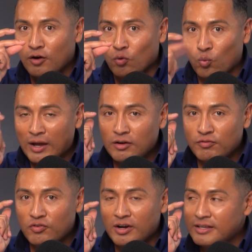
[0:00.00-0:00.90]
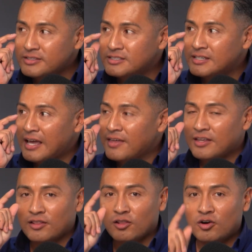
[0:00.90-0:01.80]
right up front and
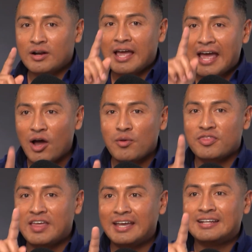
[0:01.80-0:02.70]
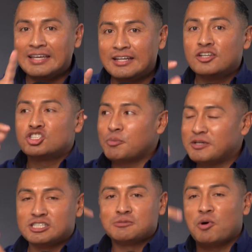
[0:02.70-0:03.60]
then learn how they need to
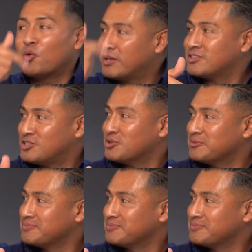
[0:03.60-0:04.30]
be spoken to.